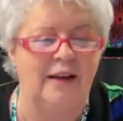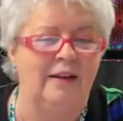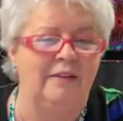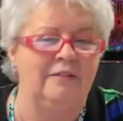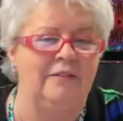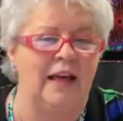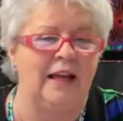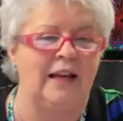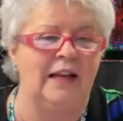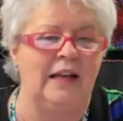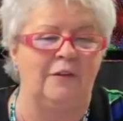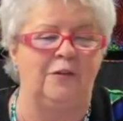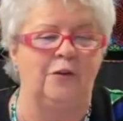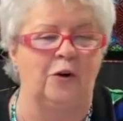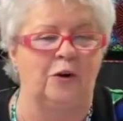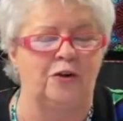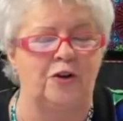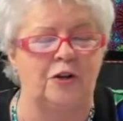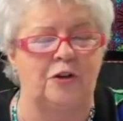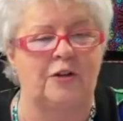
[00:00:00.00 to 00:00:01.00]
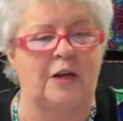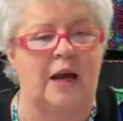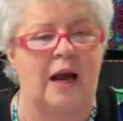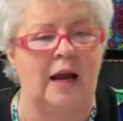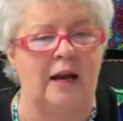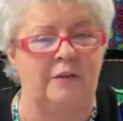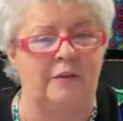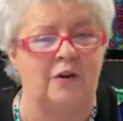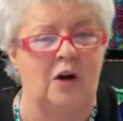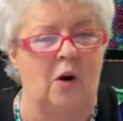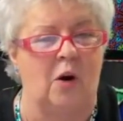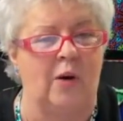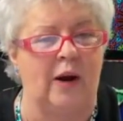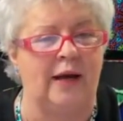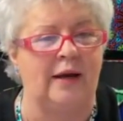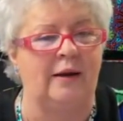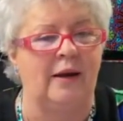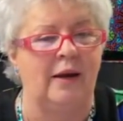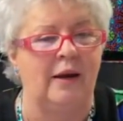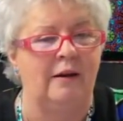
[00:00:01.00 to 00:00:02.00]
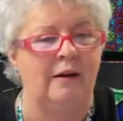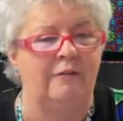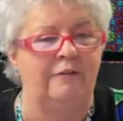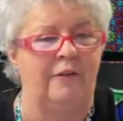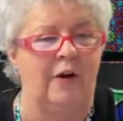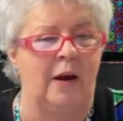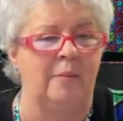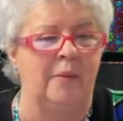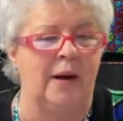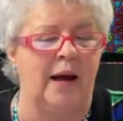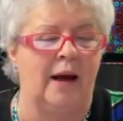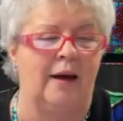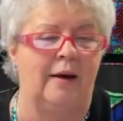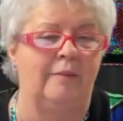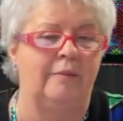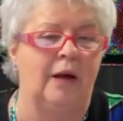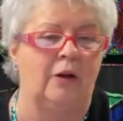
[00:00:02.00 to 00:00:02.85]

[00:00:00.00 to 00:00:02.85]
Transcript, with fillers: than if you're just kind of going from a,